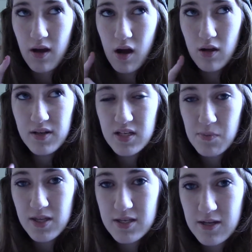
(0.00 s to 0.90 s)
I'll
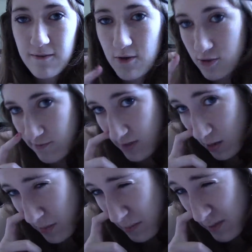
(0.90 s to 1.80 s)
explain this in a future
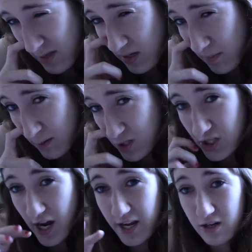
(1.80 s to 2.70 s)
video, but I'm thinking about
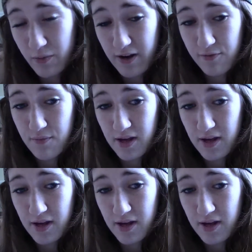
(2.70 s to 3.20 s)
shying away from